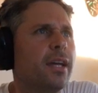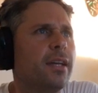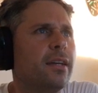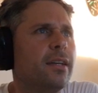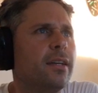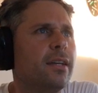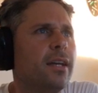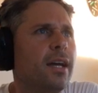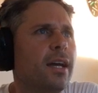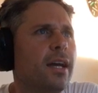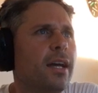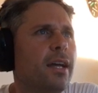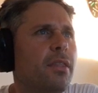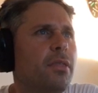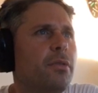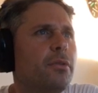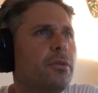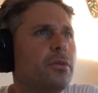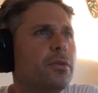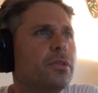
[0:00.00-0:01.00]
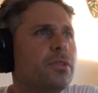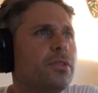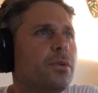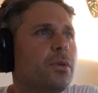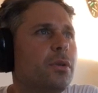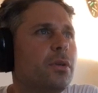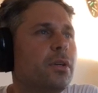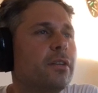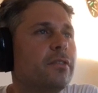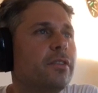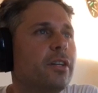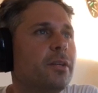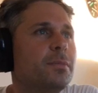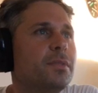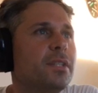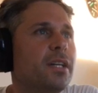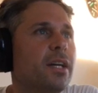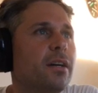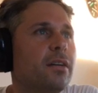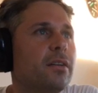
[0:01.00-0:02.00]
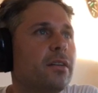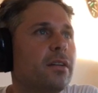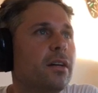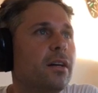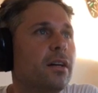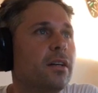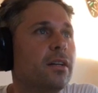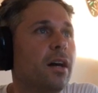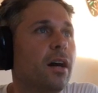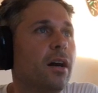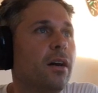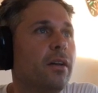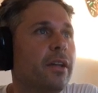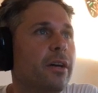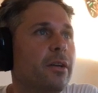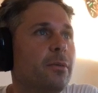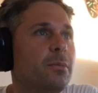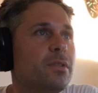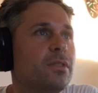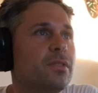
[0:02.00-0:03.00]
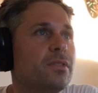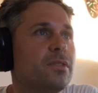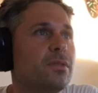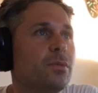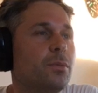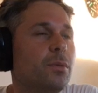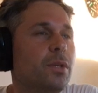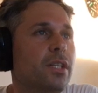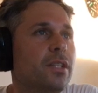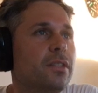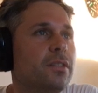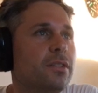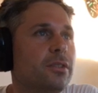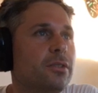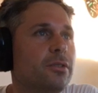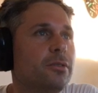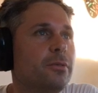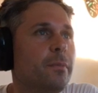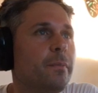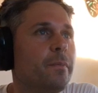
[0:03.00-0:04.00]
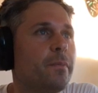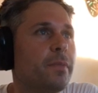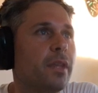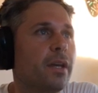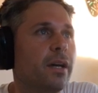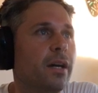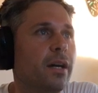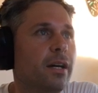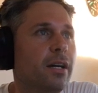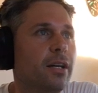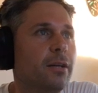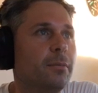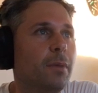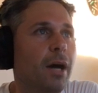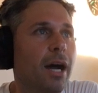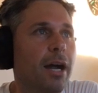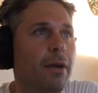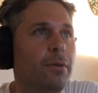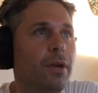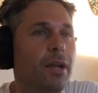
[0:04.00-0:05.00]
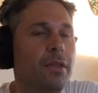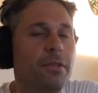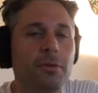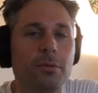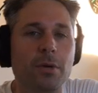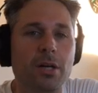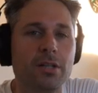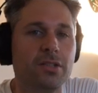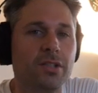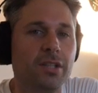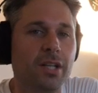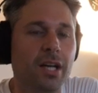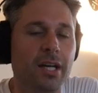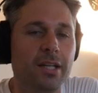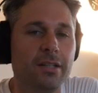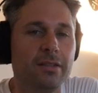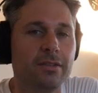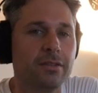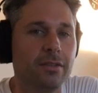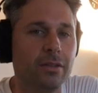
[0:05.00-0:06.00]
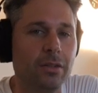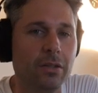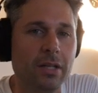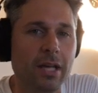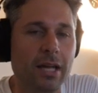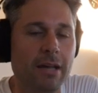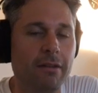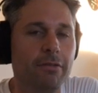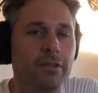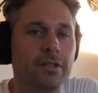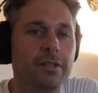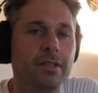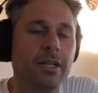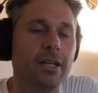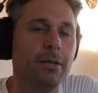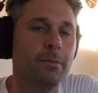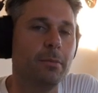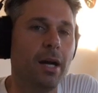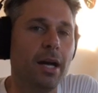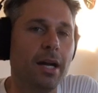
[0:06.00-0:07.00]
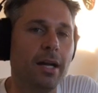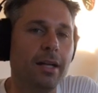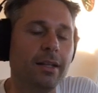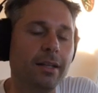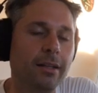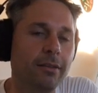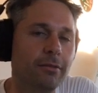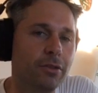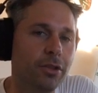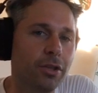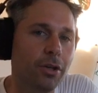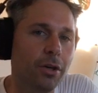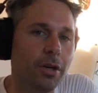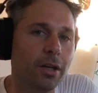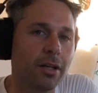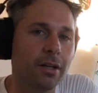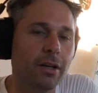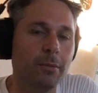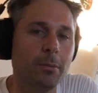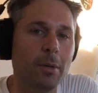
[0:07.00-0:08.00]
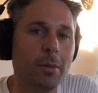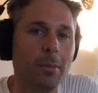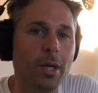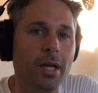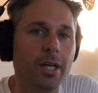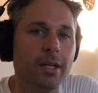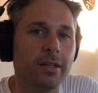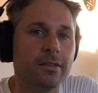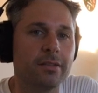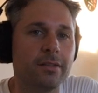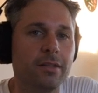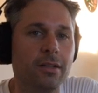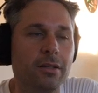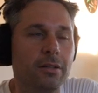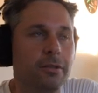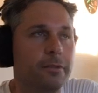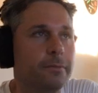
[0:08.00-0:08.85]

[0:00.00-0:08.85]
guide through a tour of Uptown. Oh, that'd be sweet, dude. I ride through Washington Heights every time I leave New York on my bike, so